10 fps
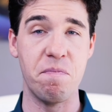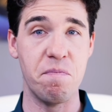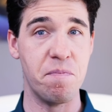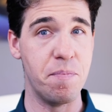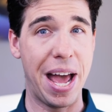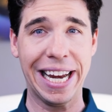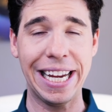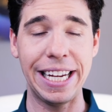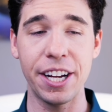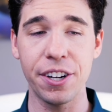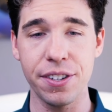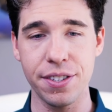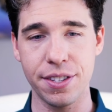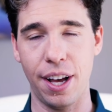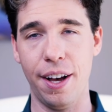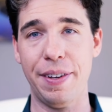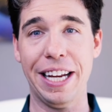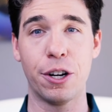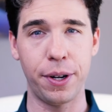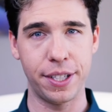many years of
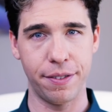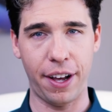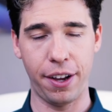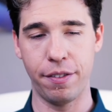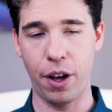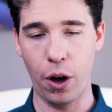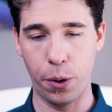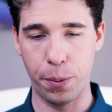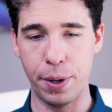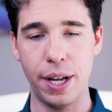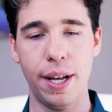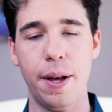increase of value of a home.